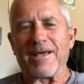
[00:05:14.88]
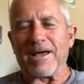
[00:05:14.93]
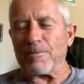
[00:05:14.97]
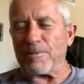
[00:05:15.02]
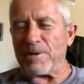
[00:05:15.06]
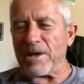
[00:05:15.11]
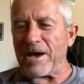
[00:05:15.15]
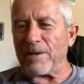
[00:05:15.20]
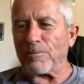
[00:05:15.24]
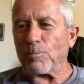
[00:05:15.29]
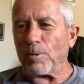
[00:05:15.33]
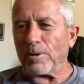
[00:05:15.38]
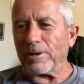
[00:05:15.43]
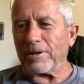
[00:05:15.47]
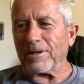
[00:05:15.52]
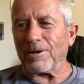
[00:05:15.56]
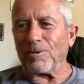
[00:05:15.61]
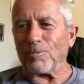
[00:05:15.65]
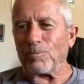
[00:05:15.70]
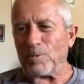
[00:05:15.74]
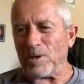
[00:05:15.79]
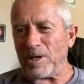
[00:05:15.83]
we had one
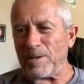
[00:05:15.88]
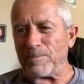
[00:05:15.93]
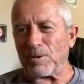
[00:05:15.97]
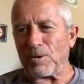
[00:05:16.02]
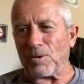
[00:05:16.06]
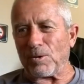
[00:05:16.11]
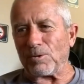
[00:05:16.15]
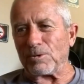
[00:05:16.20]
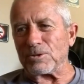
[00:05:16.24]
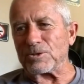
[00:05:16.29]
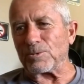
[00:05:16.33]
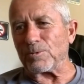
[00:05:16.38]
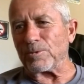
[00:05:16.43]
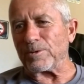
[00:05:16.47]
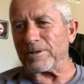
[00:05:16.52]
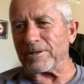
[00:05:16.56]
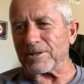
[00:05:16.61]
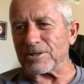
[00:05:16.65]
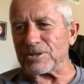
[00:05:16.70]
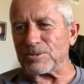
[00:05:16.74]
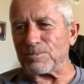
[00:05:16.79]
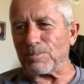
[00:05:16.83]
little weep hole so it
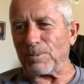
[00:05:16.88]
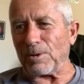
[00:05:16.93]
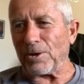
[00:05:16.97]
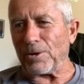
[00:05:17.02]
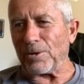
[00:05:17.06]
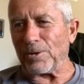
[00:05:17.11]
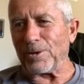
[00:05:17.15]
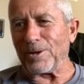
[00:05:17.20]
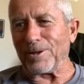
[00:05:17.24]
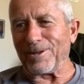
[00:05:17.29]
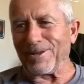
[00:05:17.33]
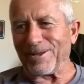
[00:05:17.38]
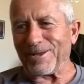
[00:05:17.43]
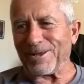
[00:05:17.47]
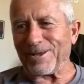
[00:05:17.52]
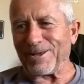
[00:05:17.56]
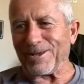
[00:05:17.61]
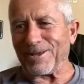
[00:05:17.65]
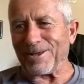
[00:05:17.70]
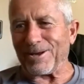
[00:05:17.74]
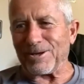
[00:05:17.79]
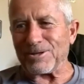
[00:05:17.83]
wouldn't explode, you
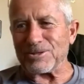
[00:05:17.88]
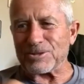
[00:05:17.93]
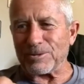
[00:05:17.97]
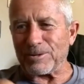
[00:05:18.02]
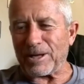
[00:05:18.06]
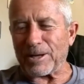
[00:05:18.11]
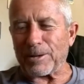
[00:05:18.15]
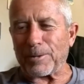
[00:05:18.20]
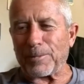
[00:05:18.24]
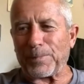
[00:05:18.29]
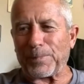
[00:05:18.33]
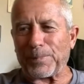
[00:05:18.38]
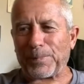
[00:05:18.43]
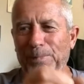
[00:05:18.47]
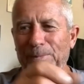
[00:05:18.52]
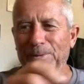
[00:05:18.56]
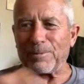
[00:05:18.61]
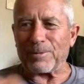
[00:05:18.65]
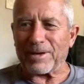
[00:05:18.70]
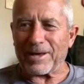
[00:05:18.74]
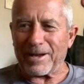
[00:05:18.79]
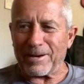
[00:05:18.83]
know, so like
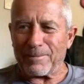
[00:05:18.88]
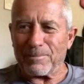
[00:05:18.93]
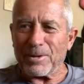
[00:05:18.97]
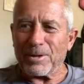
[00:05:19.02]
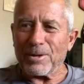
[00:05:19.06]
it would kind